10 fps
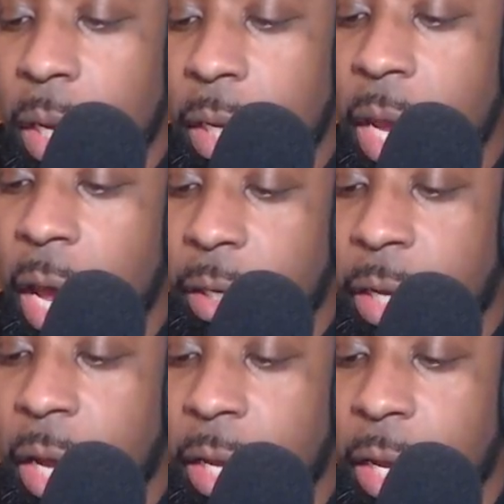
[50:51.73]
Yeah.
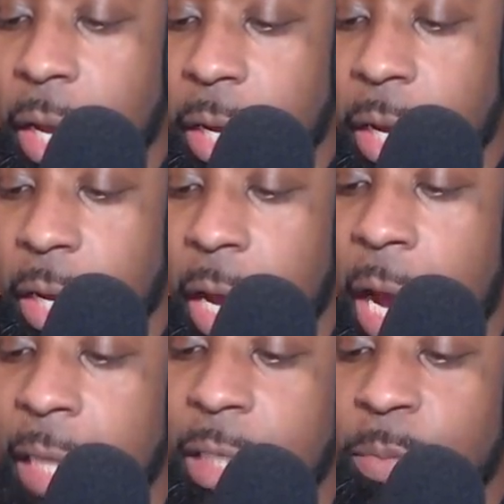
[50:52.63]

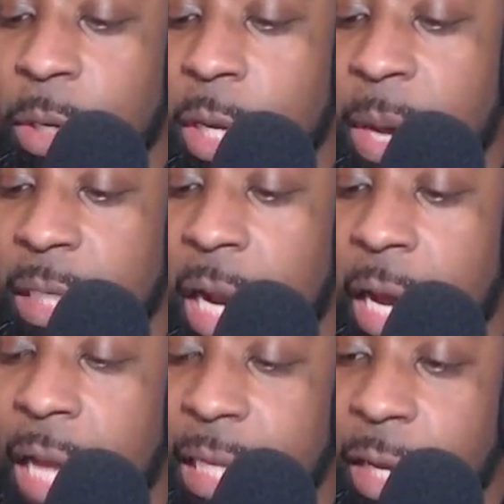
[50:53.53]
I think it'll be a good match.
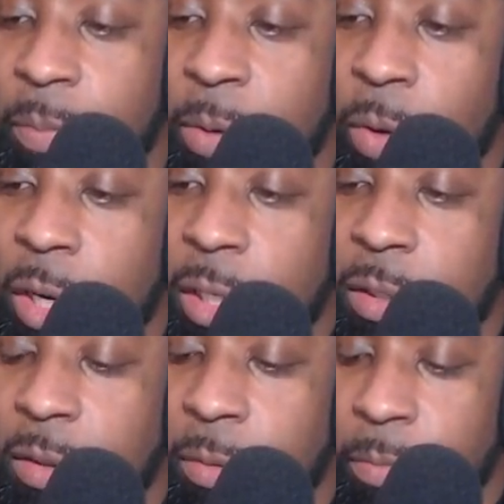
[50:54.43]
Like I think it'd be one of
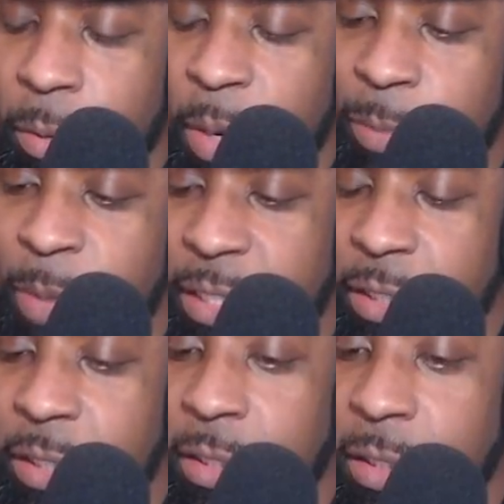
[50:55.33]
the best
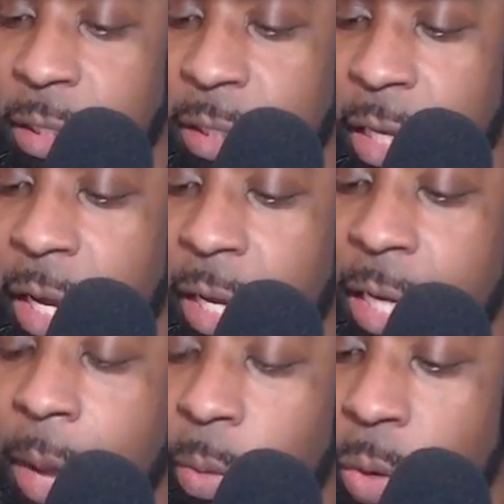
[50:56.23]
matches this
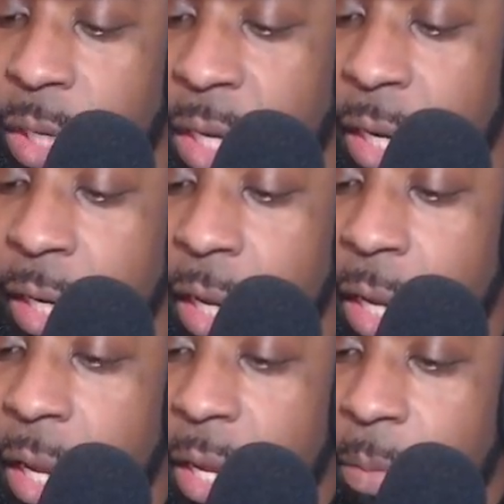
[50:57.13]
coming weekend.
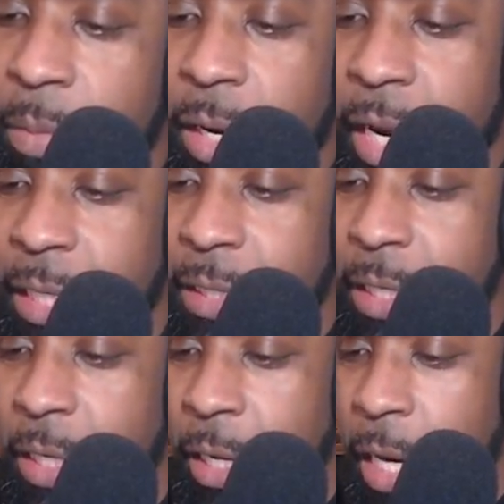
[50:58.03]
But like I
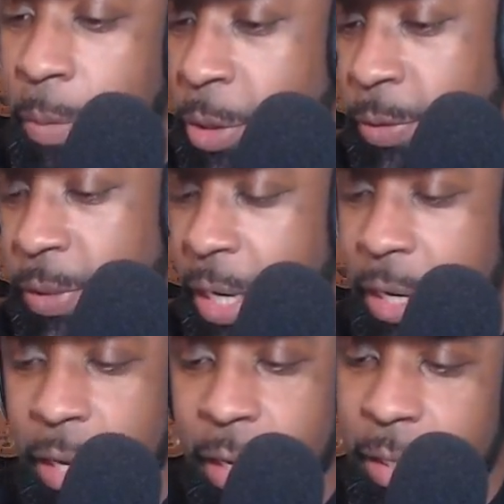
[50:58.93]
said, like you
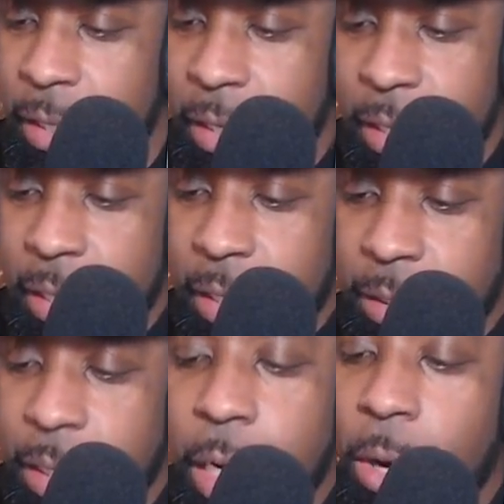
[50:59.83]
said, Johnny